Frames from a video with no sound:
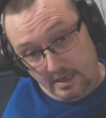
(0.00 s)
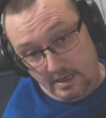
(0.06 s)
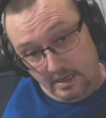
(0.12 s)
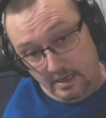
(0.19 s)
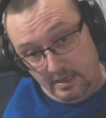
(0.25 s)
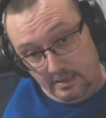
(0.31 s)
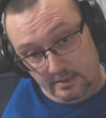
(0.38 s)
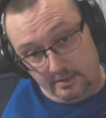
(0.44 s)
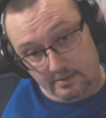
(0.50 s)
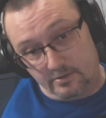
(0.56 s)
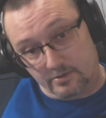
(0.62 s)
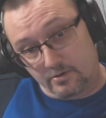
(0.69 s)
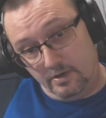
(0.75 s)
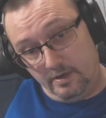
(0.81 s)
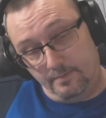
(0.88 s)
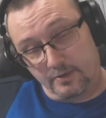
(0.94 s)
in the
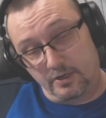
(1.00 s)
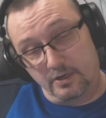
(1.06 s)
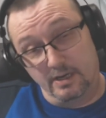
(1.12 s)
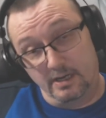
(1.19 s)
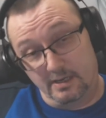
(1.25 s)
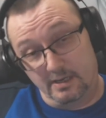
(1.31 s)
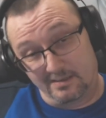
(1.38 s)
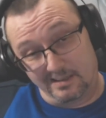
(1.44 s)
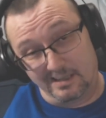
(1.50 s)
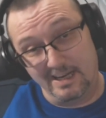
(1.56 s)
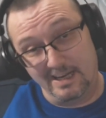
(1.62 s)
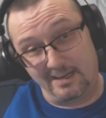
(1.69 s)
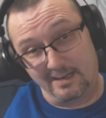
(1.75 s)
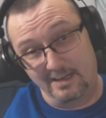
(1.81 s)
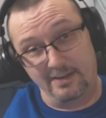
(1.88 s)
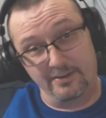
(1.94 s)
description is a
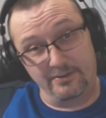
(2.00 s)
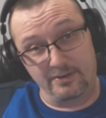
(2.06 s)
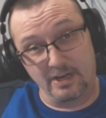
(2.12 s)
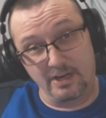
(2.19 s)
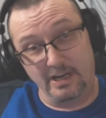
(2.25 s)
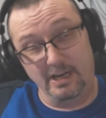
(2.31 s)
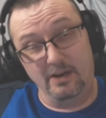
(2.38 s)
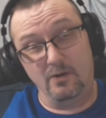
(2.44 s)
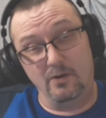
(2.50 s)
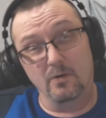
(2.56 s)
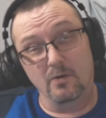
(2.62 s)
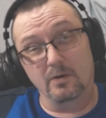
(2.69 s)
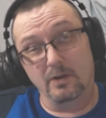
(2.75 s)
link to his channel.